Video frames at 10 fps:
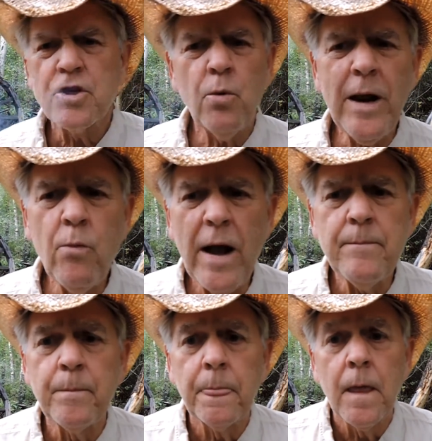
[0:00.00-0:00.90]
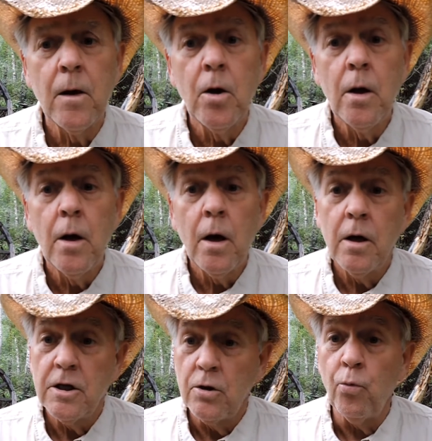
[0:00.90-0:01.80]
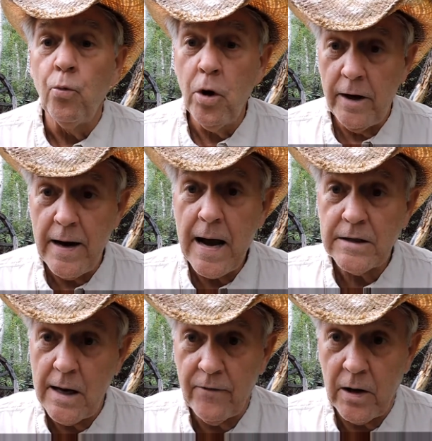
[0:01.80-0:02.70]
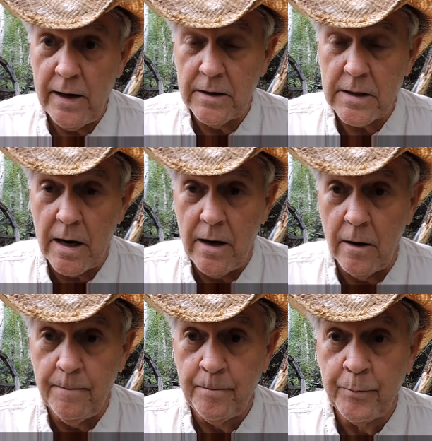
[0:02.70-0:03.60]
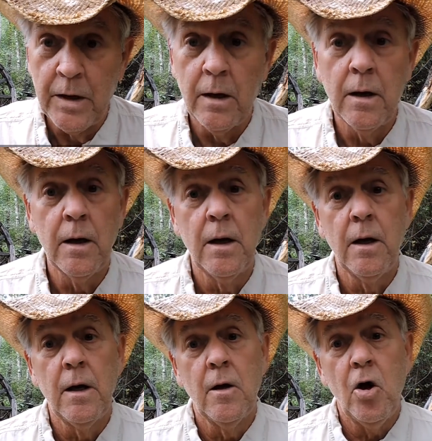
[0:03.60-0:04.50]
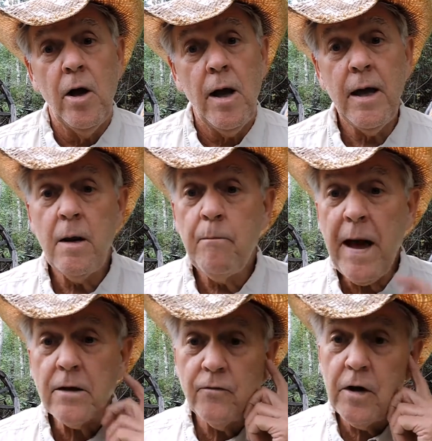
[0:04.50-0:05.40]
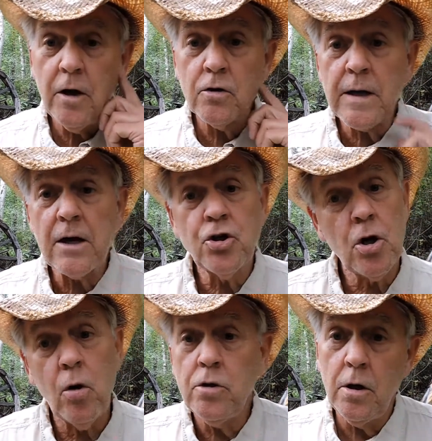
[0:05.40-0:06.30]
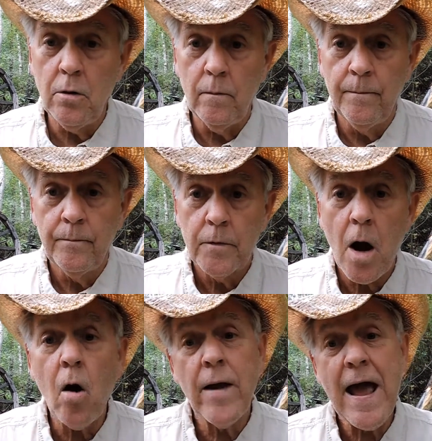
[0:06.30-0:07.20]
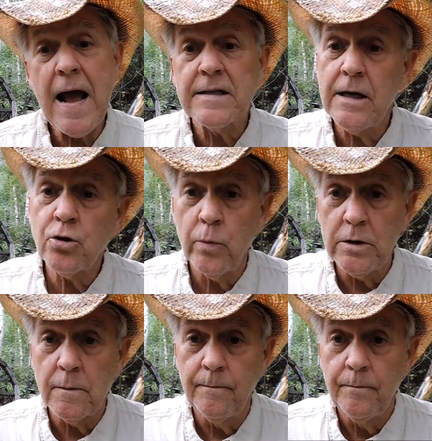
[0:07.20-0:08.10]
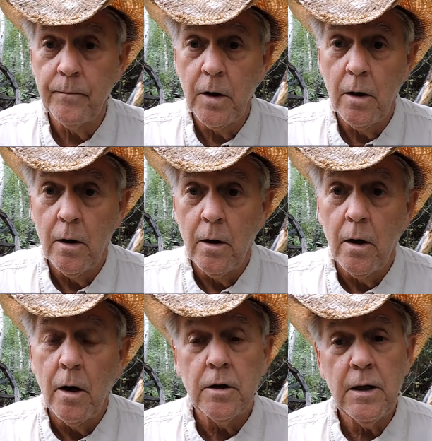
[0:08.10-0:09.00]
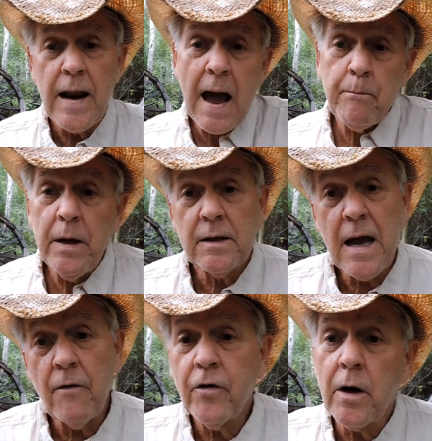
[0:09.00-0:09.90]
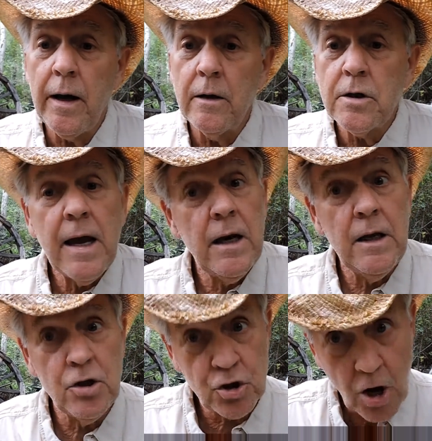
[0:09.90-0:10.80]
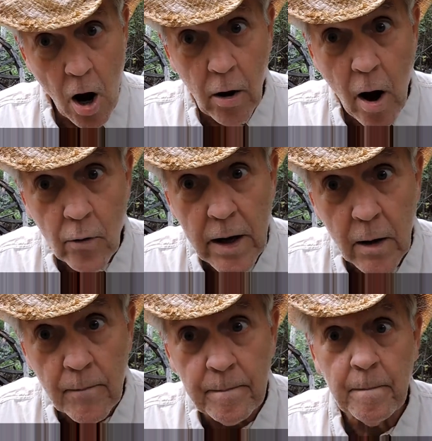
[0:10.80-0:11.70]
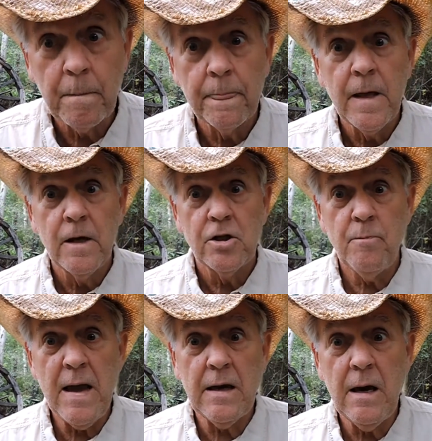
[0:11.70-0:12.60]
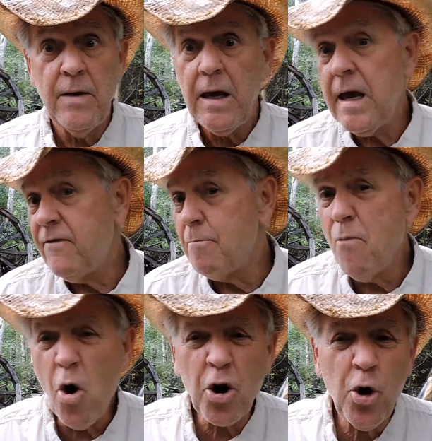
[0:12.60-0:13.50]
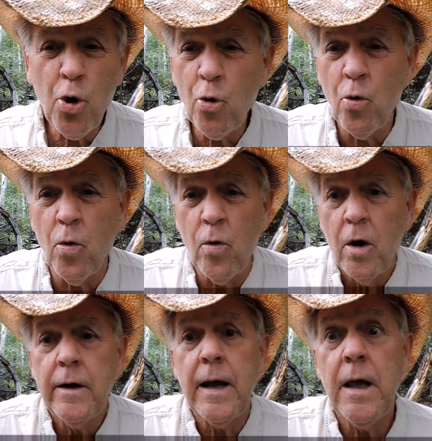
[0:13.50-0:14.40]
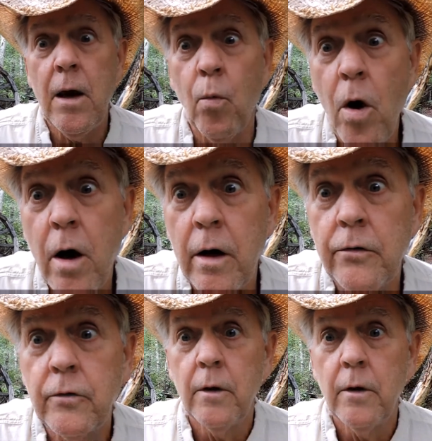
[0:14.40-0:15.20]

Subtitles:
So anyway, really nice having Cletis out here. And in past videos, I showed you all the accessories that I picked out for Cletis and installed on him to make him even more cool than he was.